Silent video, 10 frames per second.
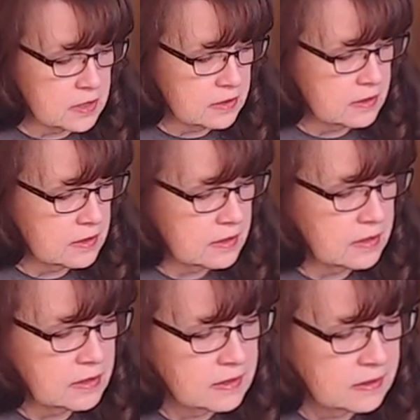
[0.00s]
And I
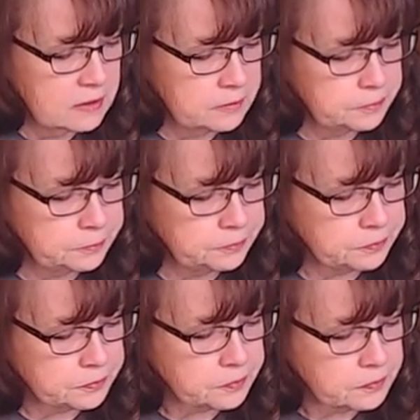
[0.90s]
don't know why that
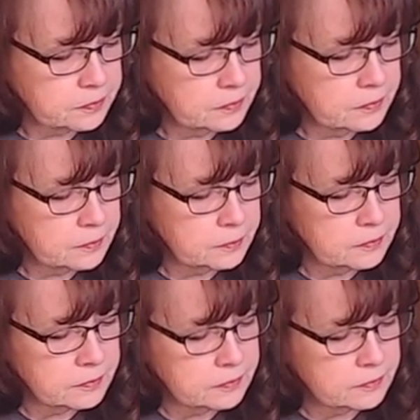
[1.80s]
YouTube thing has come
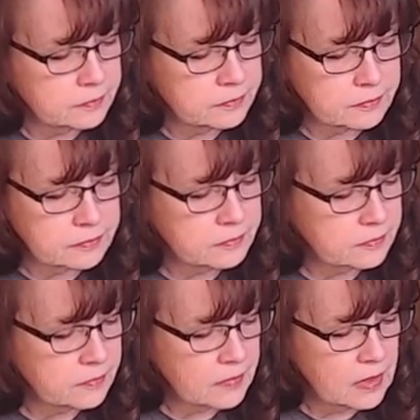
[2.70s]
up
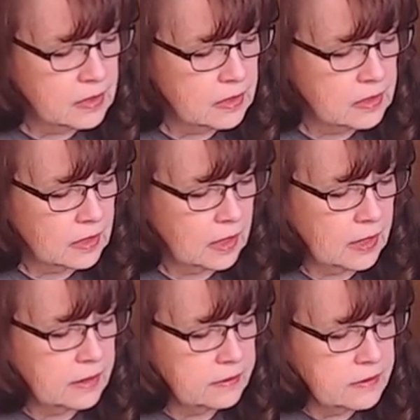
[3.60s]
404. I
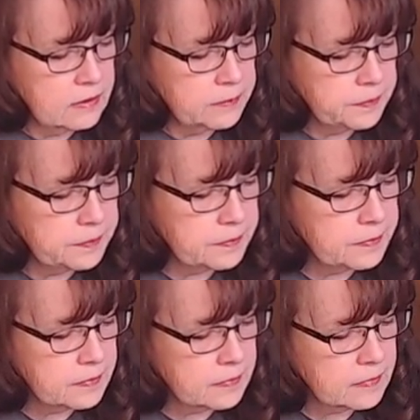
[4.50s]
don't know. Shelby
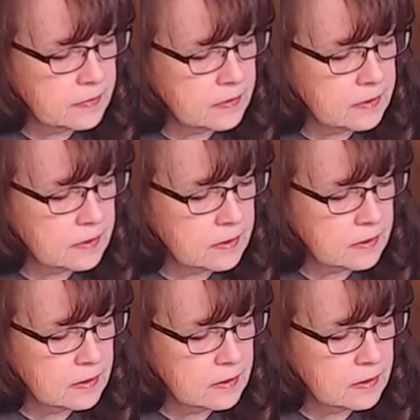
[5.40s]
says, but.